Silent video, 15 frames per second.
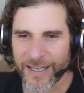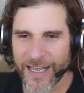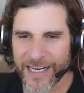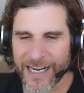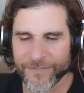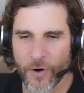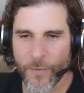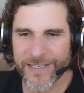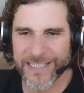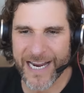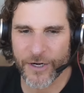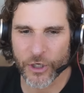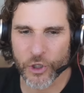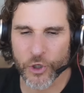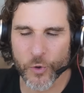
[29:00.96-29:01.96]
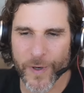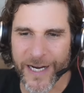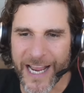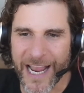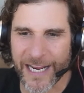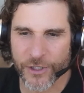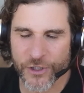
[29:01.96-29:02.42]
like i've always had to
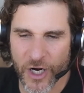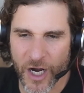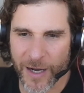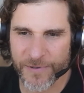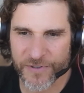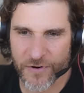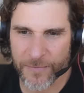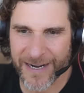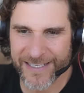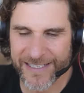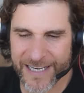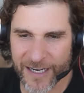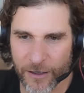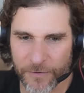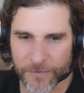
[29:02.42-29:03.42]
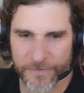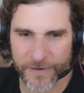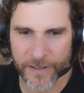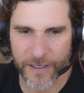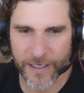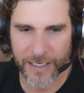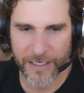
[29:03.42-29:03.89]
create jobs for myself
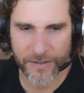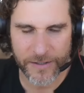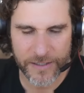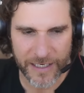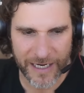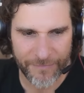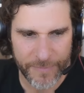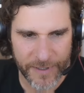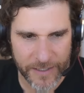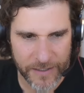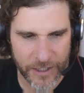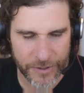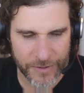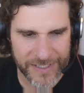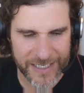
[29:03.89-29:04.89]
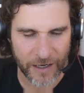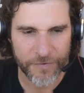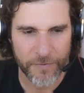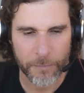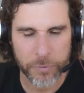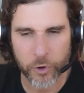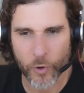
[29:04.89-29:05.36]
and and i've been you know
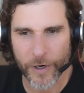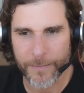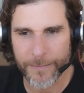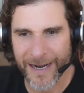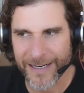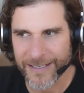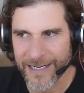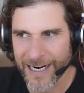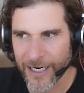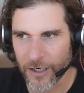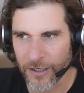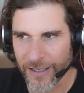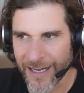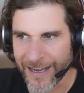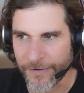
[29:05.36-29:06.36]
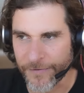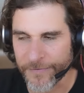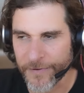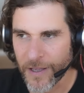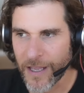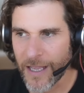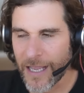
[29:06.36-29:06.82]
self-employed my entire life
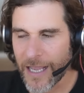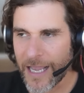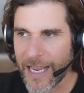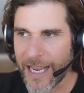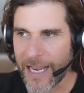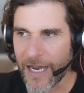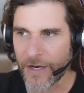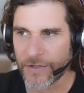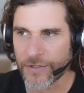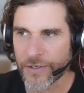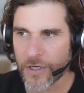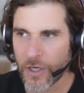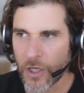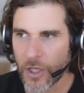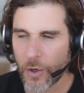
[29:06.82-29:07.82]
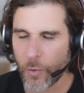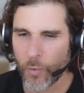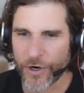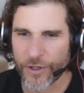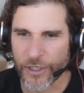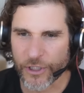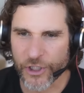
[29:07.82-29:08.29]
and
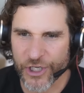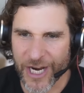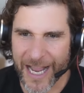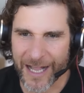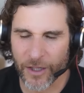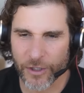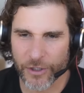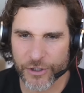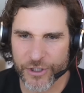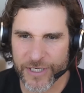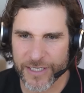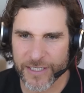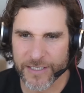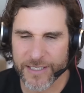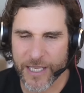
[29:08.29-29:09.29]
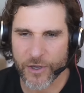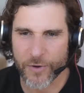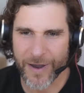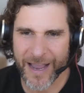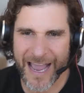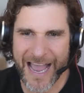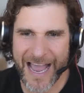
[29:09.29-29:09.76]
one of the challenges that you
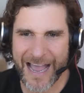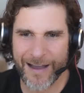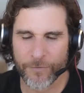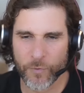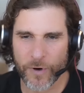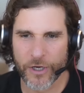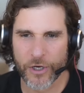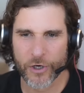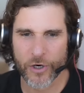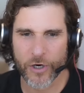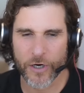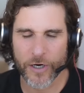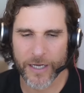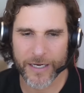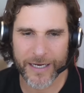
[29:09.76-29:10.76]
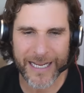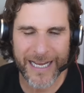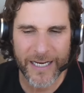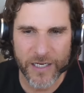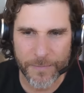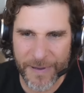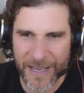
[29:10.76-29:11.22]
have when you're an
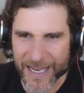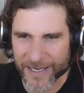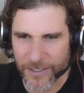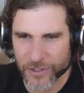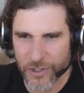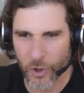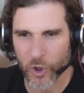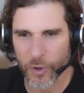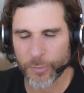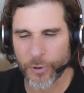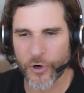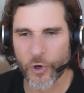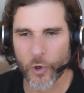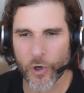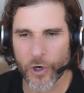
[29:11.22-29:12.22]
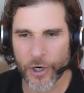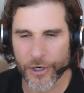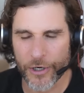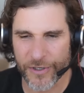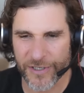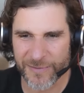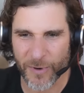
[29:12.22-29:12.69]
independent solopreneur or
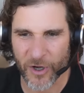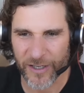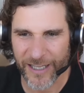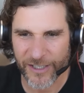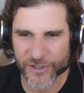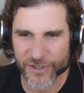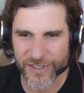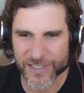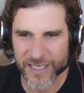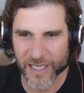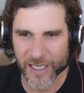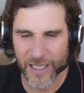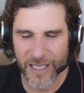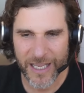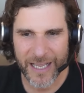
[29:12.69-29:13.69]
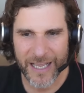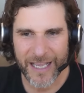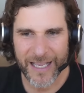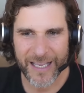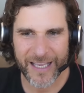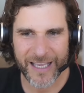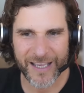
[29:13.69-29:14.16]
you're a small agency
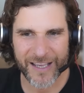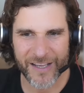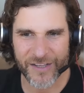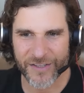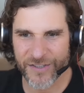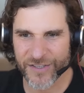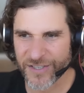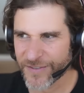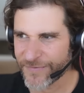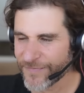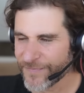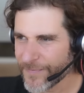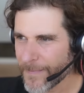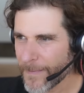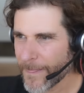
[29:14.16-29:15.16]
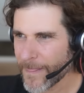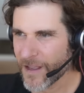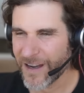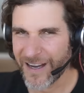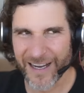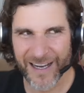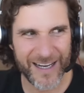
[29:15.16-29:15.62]
is
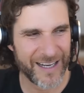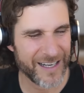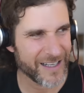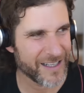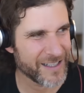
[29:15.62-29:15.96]
uh,